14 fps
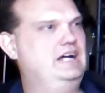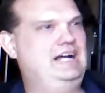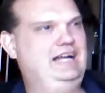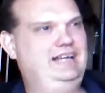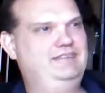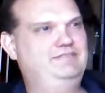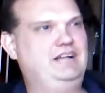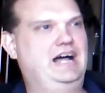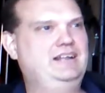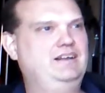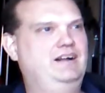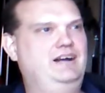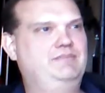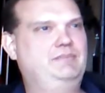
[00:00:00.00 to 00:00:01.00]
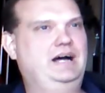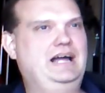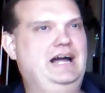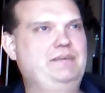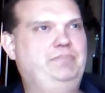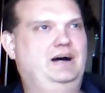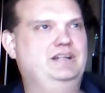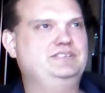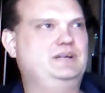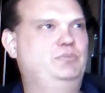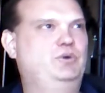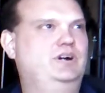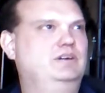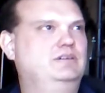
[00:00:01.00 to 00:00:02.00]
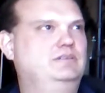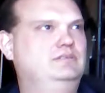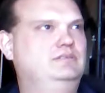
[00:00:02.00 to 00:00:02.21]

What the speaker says: I've got it on my iPod somewhere.